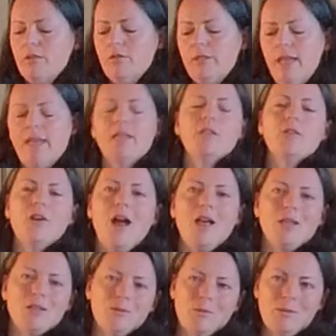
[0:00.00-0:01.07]
Lieutenant
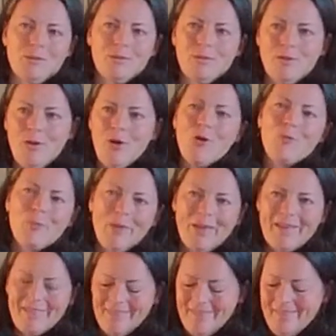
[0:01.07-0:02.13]
Cross was
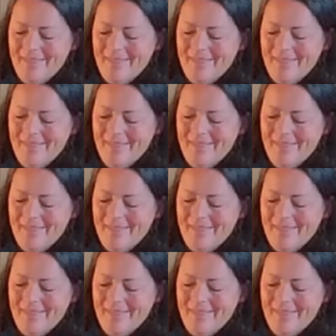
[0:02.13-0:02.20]
hoping.